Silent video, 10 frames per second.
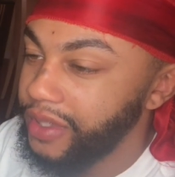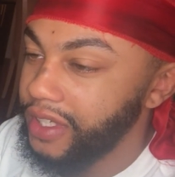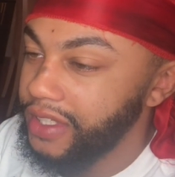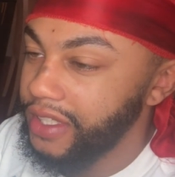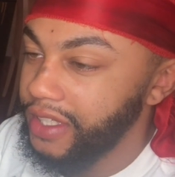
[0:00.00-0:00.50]

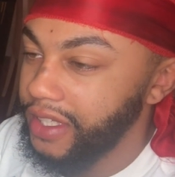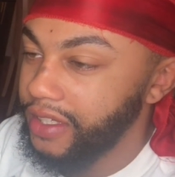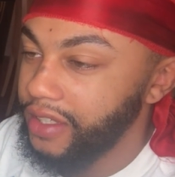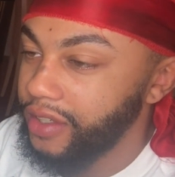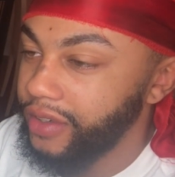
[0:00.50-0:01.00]
because I think
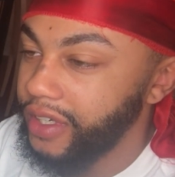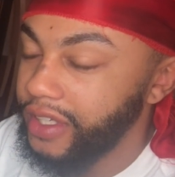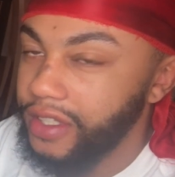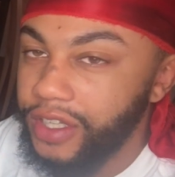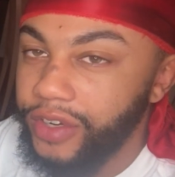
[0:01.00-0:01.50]

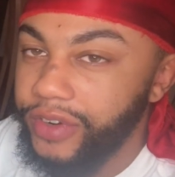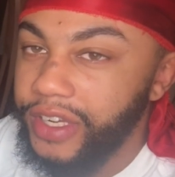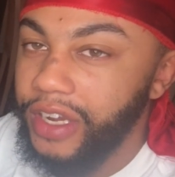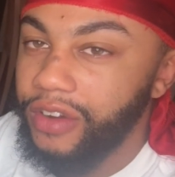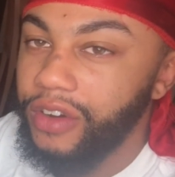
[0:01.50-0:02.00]

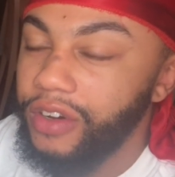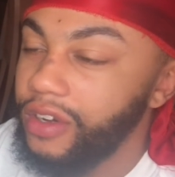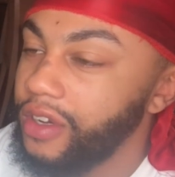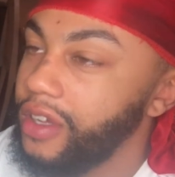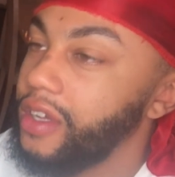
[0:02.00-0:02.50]
green
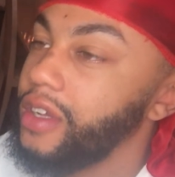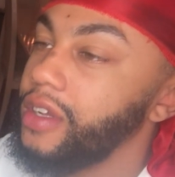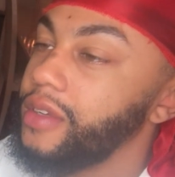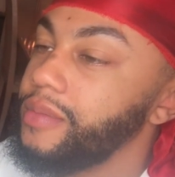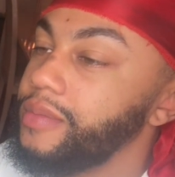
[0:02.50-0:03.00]

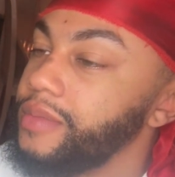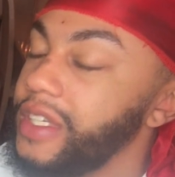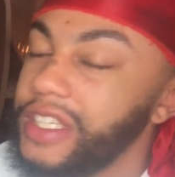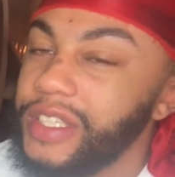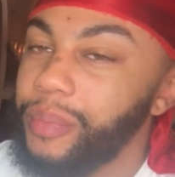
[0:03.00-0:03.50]
alcohol, it
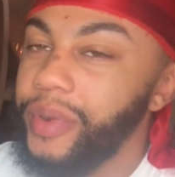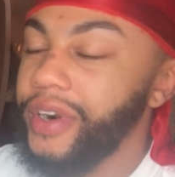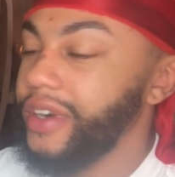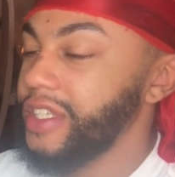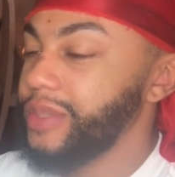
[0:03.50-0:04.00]
doesn't
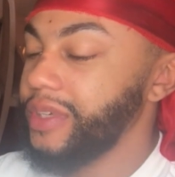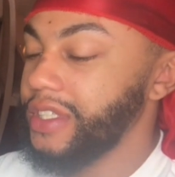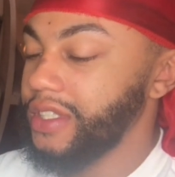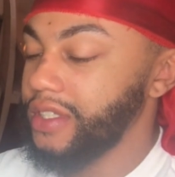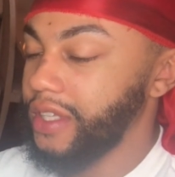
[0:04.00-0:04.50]
burn as much
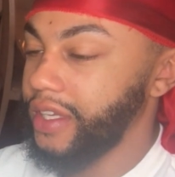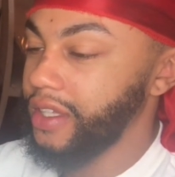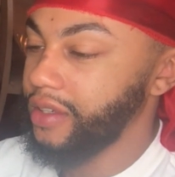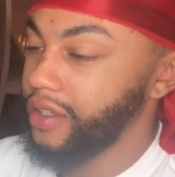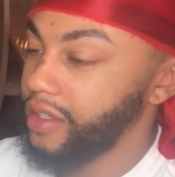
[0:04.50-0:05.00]
as like the